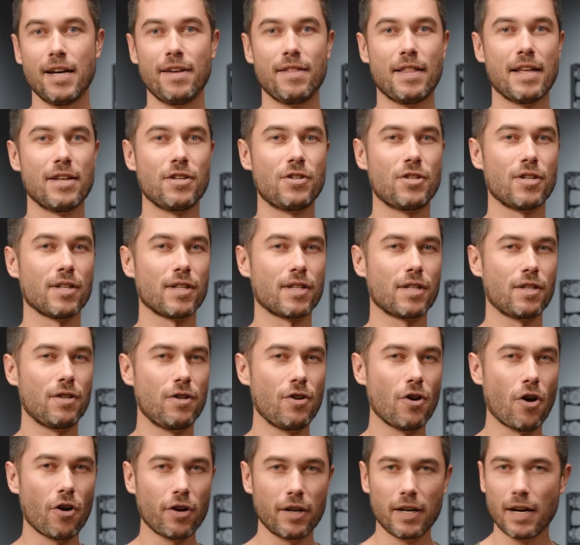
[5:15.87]
There's just
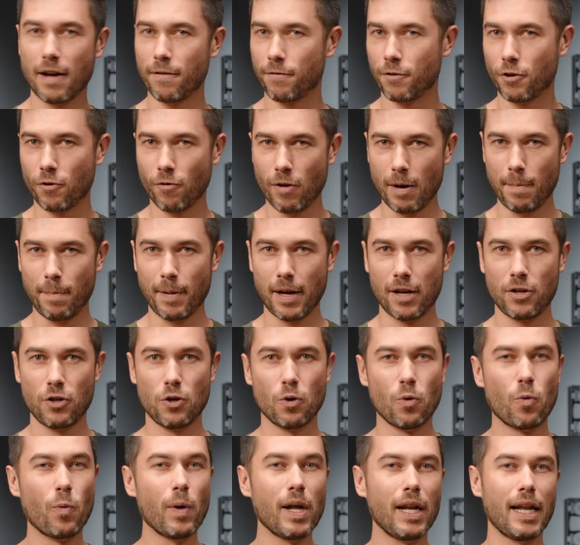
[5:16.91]
not enough grip and
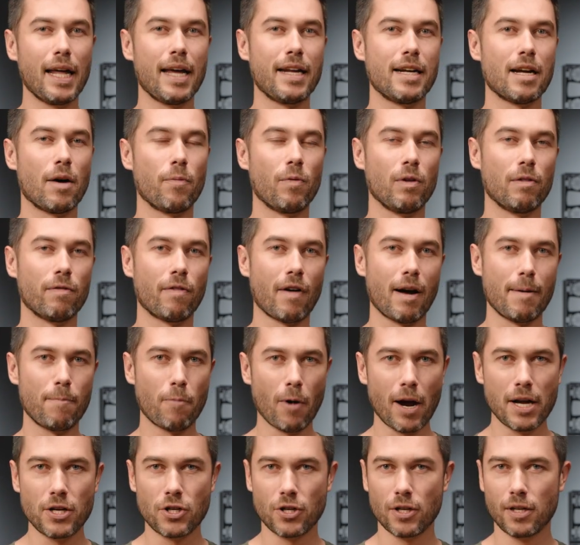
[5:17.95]
you will end up with
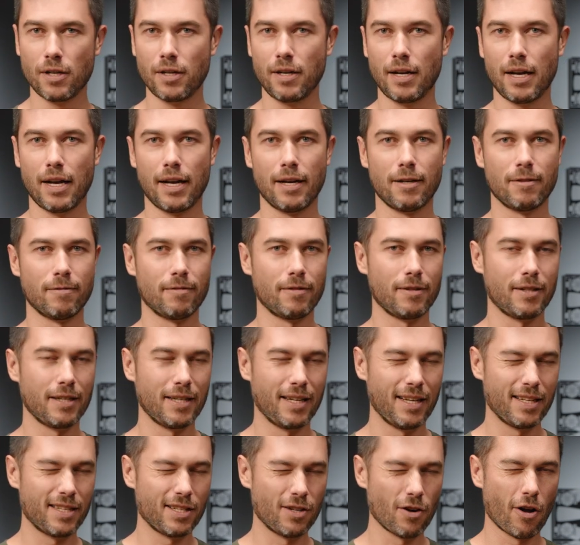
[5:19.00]
vibration and
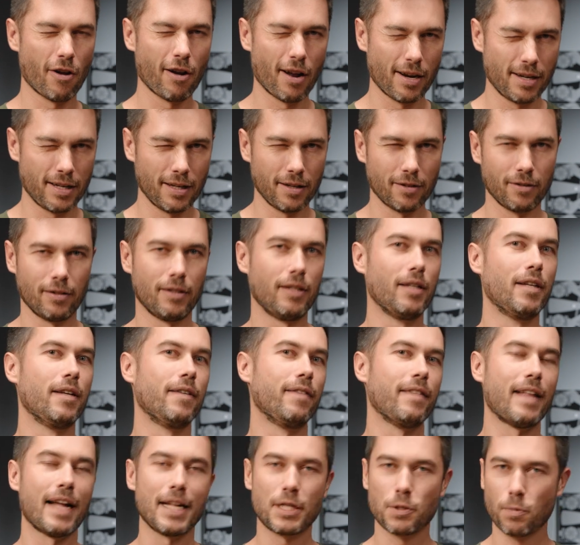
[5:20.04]
it's not ideal.
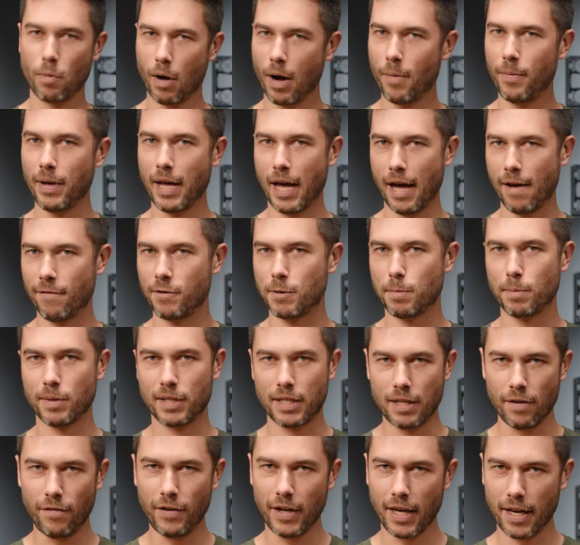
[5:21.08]
That's why we have
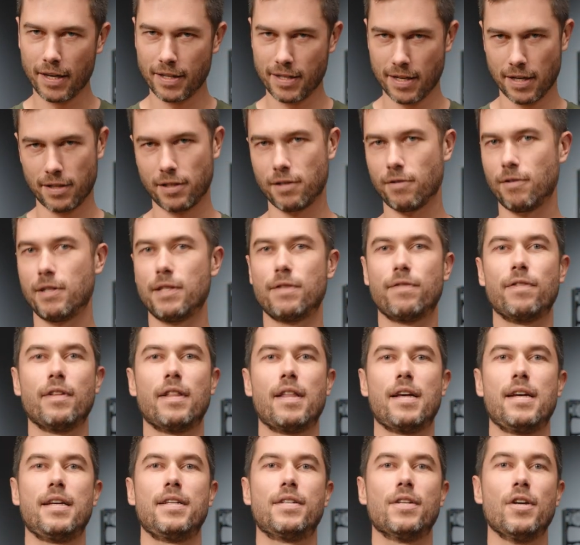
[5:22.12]
specific accessories for
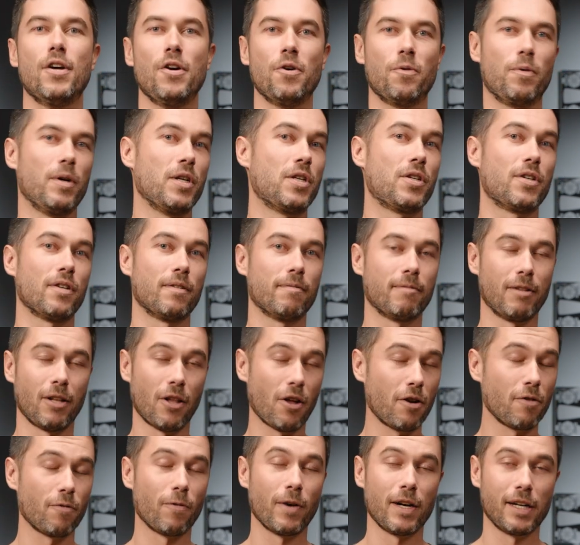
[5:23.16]
these, which a
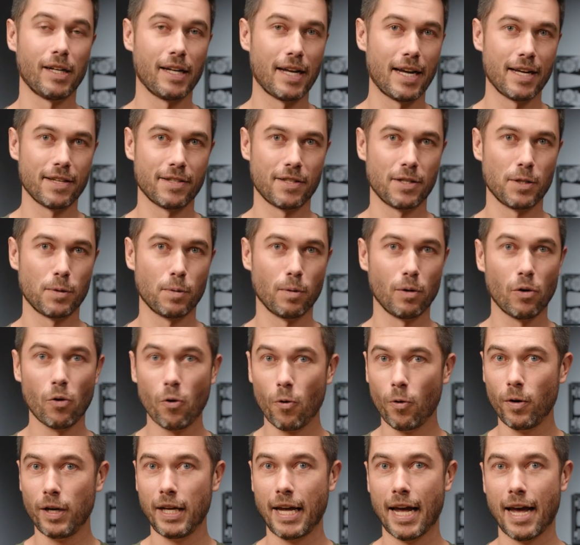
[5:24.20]
lot of rental houses will
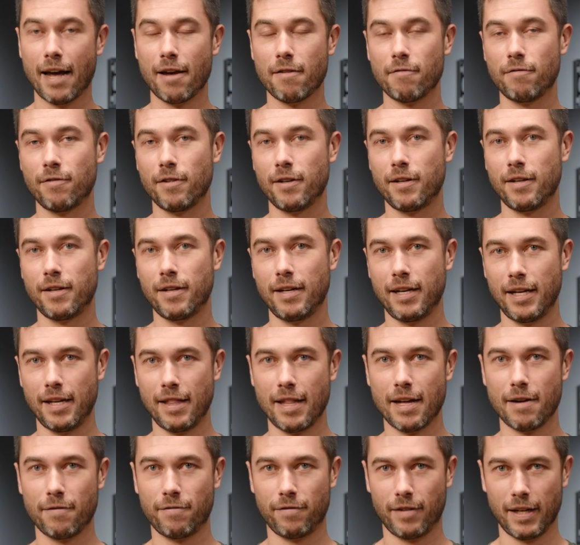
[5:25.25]
already have in
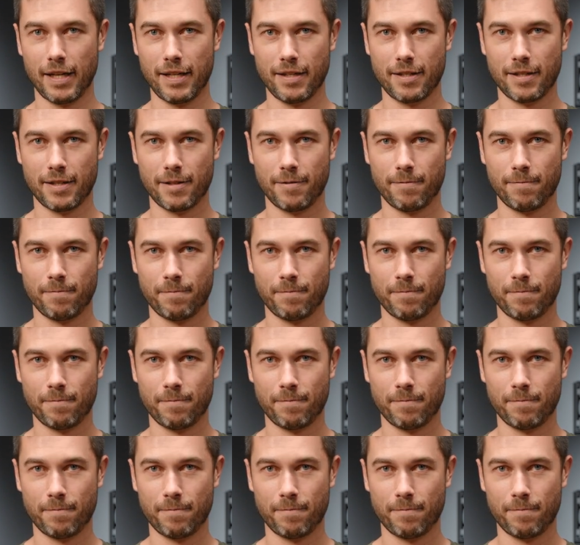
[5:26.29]
their fleet.